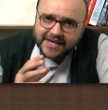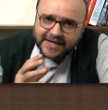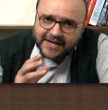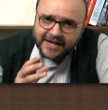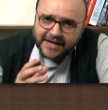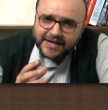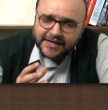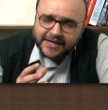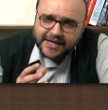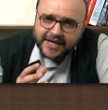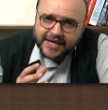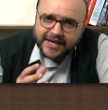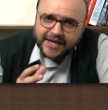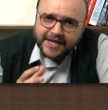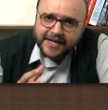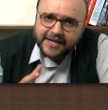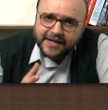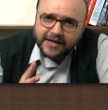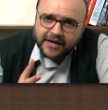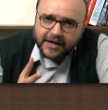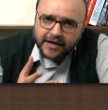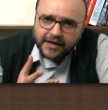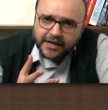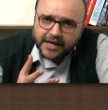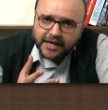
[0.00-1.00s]
containing
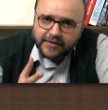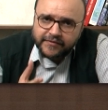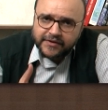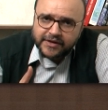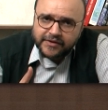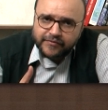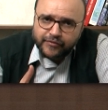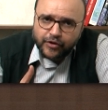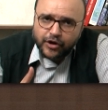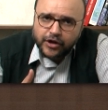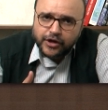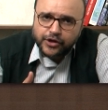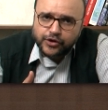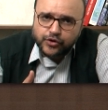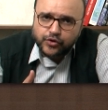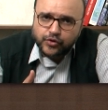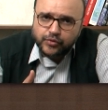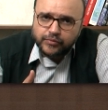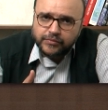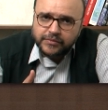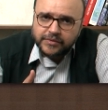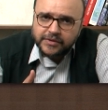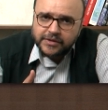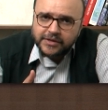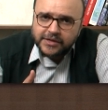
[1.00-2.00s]
a given
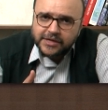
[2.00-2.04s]
volume.